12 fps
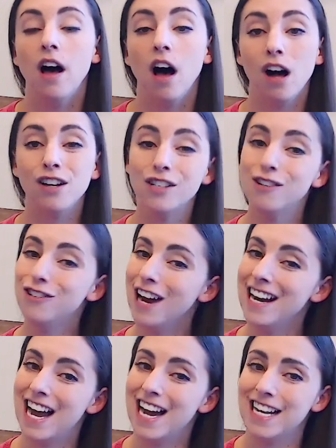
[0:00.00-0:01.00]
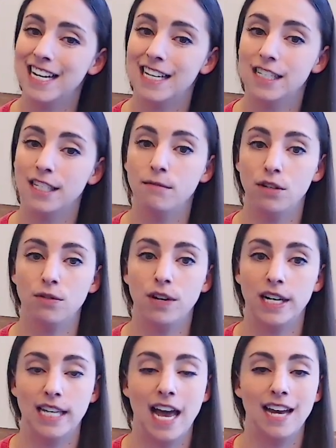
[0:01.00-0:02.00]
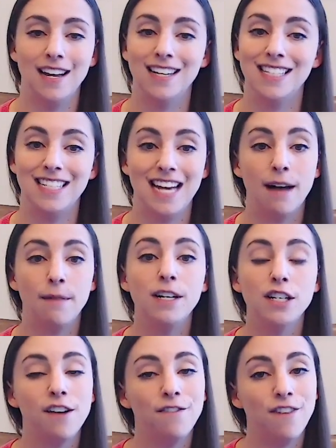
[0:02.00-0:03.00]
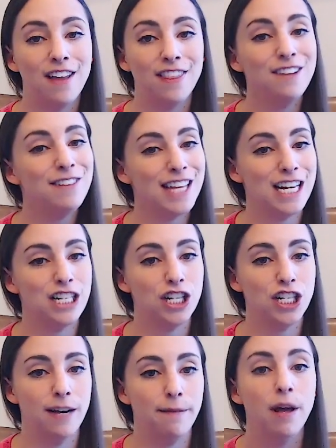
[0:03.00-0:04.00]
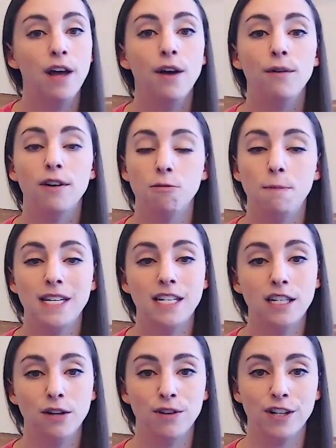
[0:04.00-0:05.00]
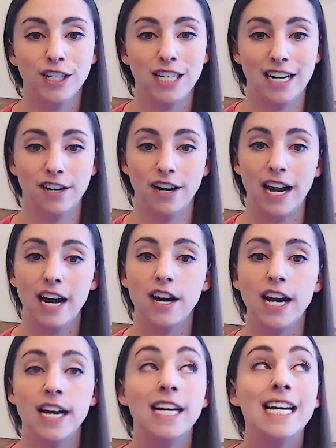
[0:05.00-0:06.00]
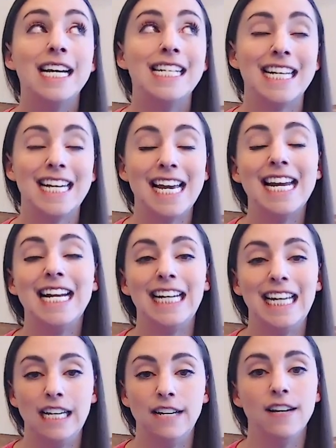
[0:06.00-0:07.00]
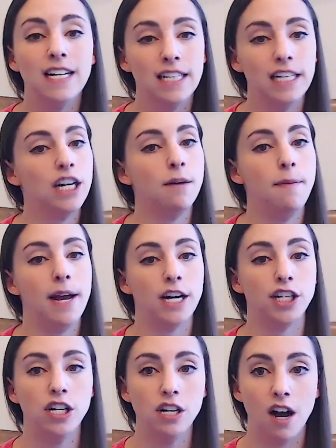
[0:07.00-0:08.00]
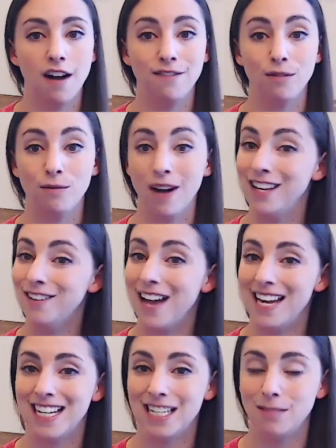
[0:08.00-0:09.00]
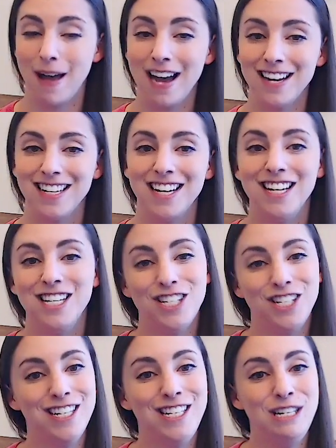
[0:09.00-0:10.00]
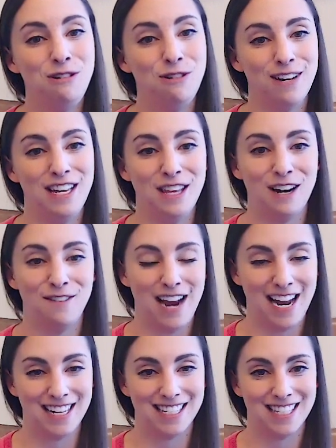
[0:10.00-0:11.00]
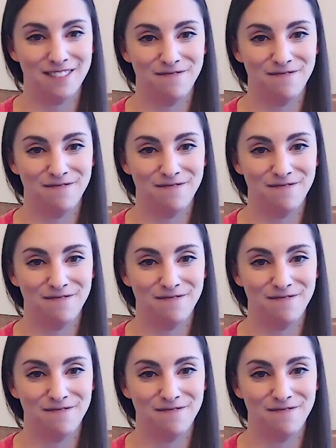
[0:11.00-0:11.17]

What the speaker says: also try knocking on some doors and establish a friendly relationship with business owners in your area to get an even clearer picture of what you can expect should you join their ranks.